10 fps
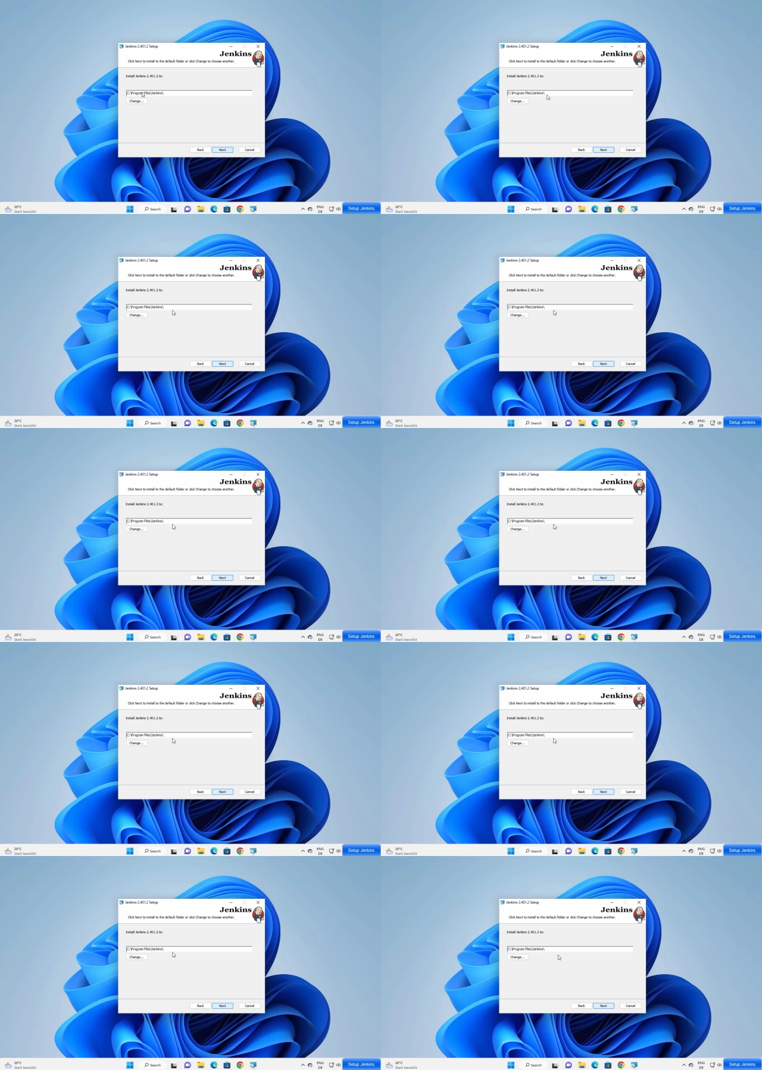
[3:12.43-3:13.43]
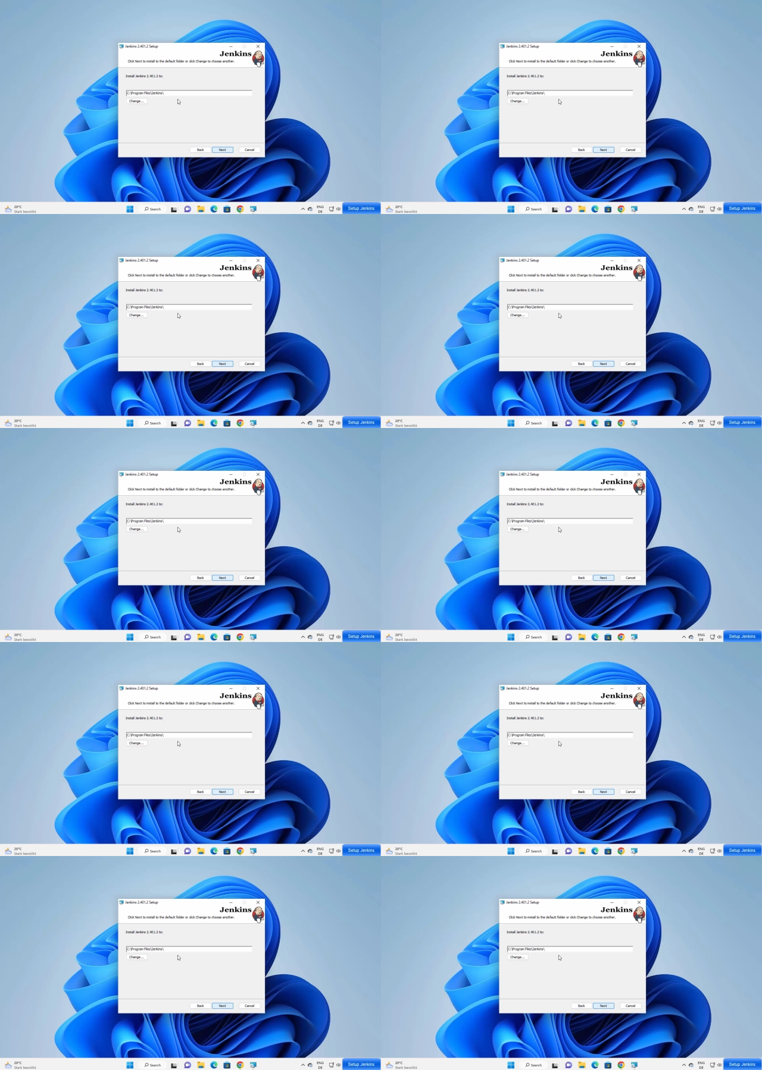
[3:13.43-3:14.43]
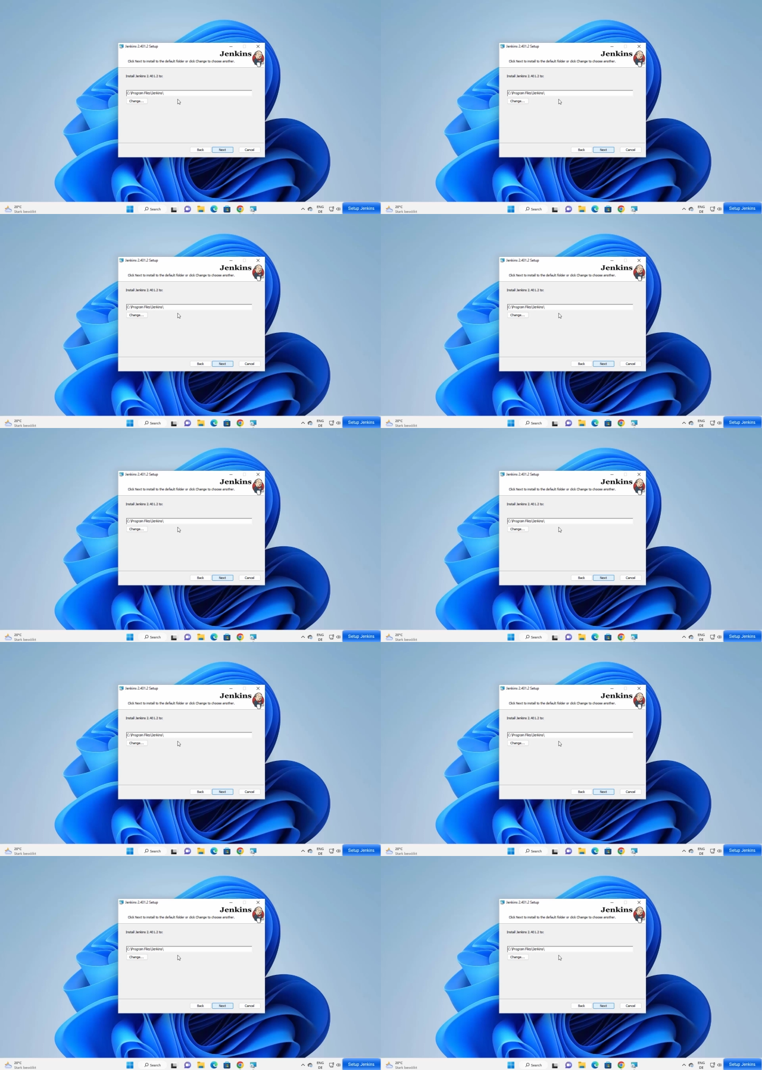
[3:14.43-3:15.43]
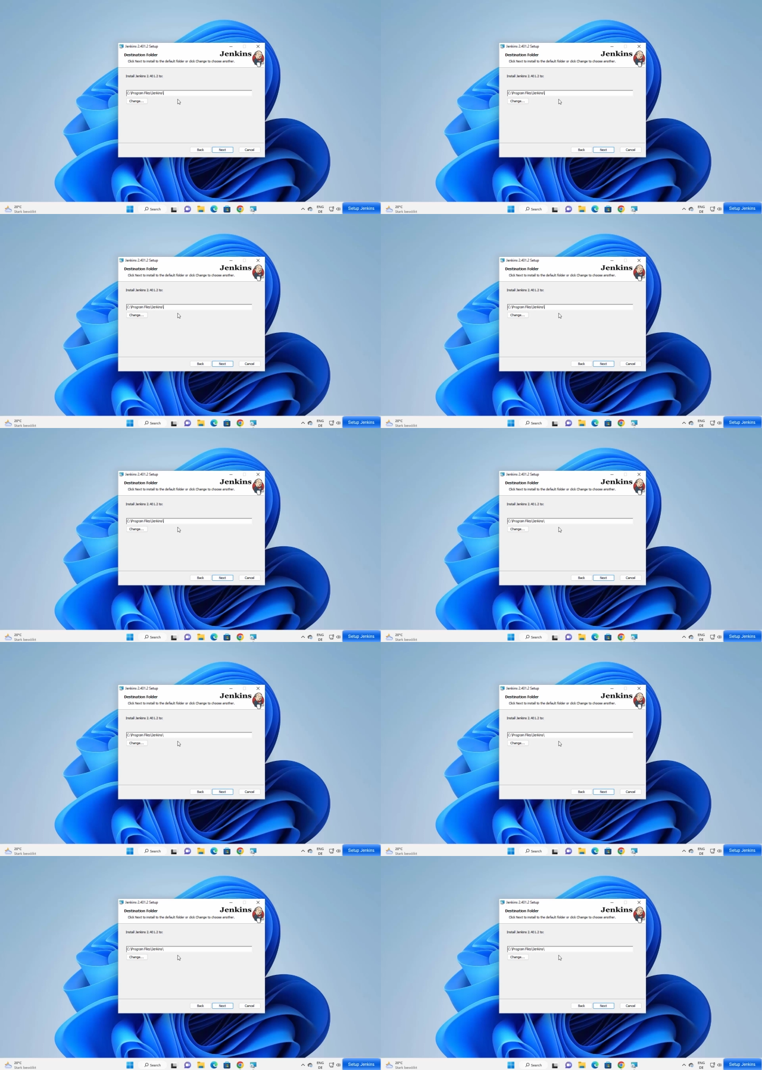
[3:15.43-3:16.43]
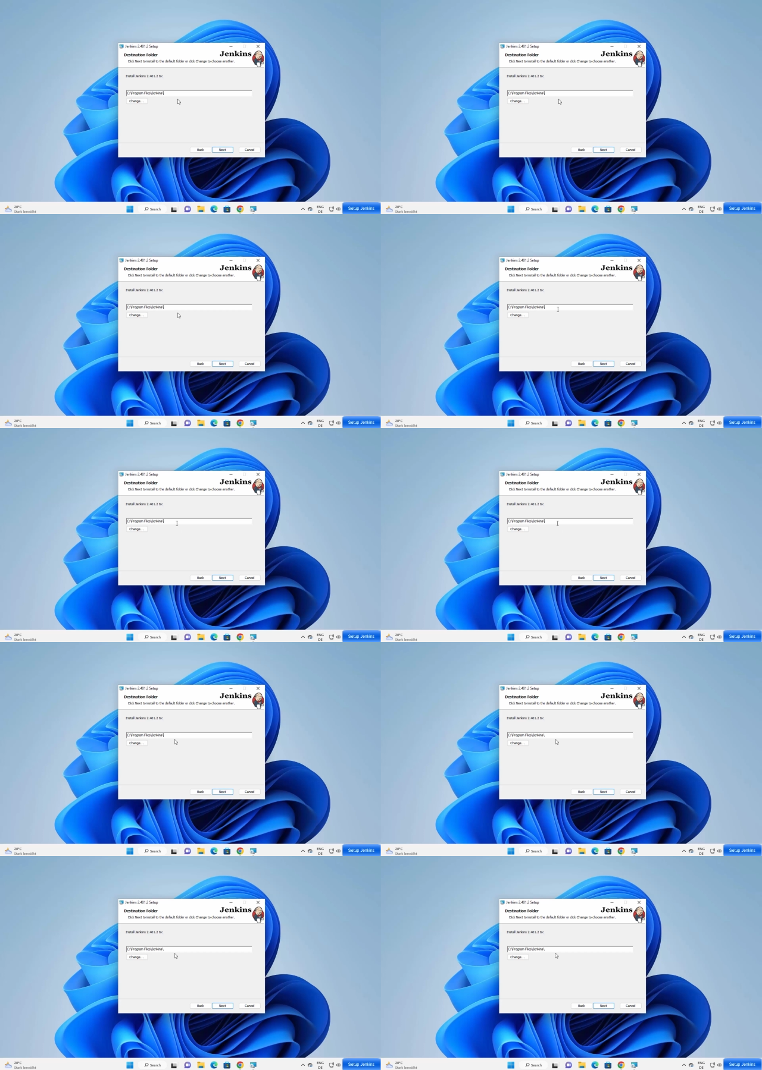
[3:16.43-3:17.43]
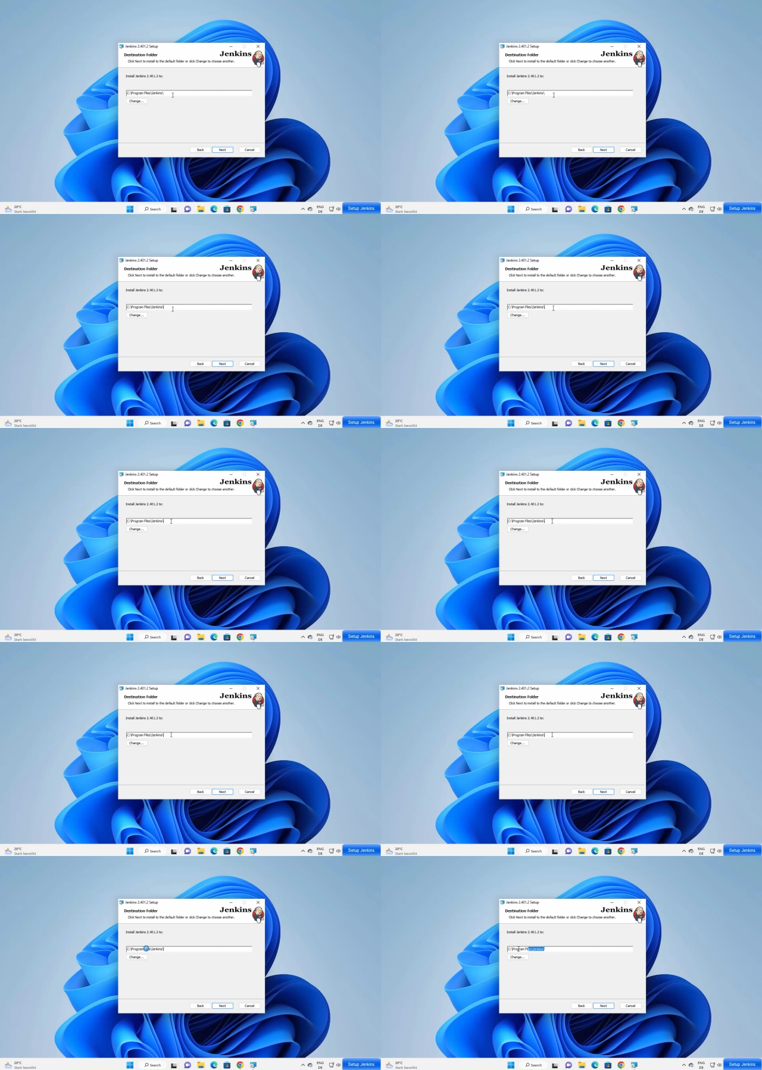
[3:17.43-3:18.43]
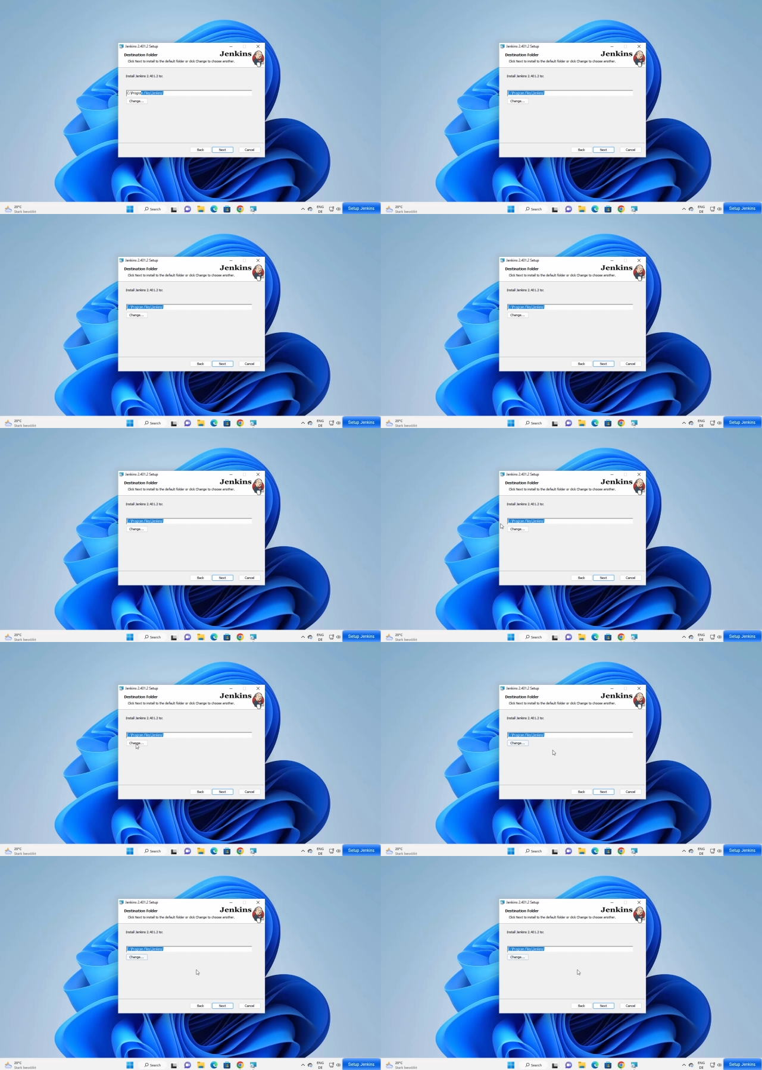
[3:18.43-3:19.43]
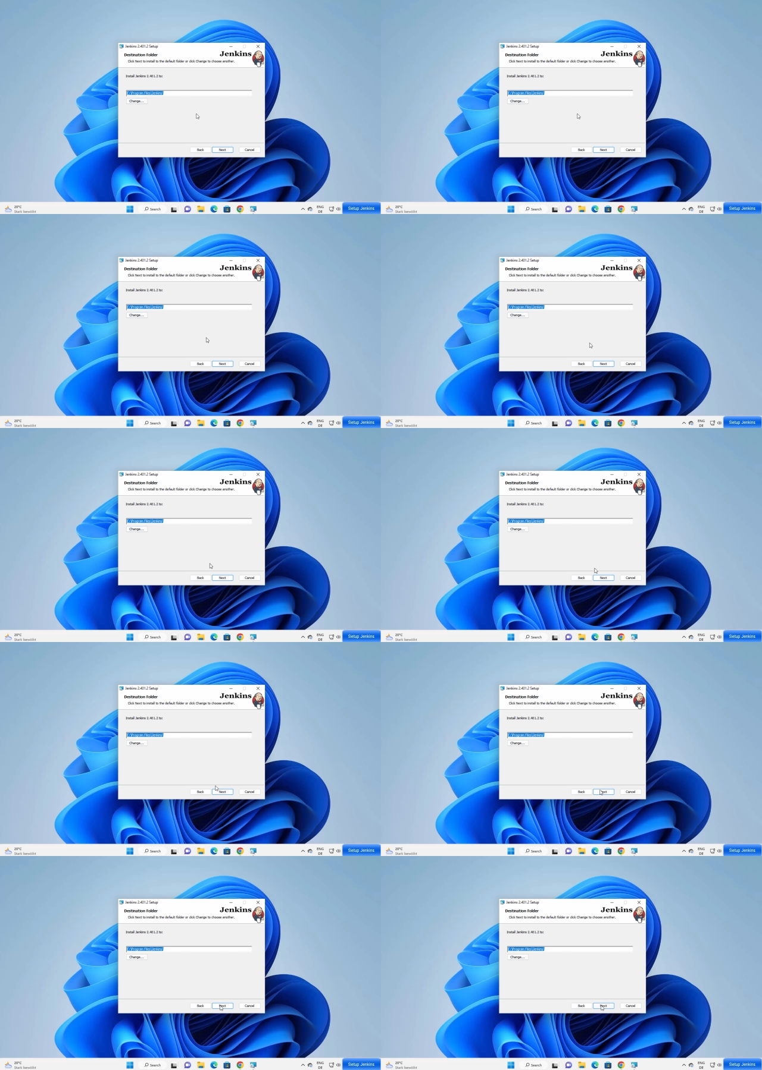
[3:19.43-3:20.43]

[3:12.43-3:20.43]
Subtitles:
(no speaker visible)